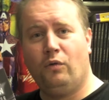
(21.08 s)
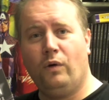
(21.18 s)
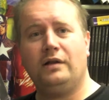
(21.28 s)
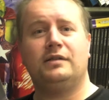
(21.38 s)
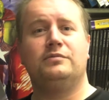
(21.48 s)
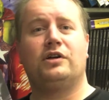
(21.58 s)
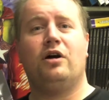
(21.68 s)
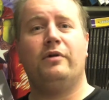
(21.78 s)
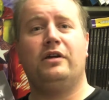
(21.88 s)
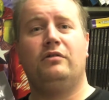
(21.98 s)
Welcome to
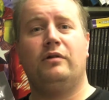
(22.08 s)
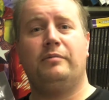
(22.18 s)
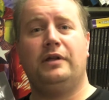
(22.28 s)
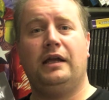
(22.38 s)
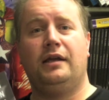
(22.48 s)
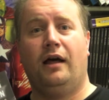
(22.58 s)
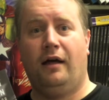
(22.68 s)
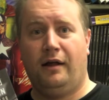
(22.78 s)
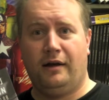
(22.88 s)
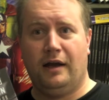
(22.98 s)
Comic Guru Update
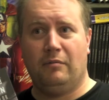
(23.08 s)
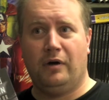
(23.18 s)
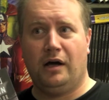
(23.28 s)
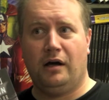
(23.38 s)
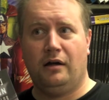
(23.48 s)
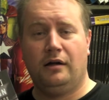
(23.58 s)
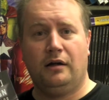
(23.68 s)
number...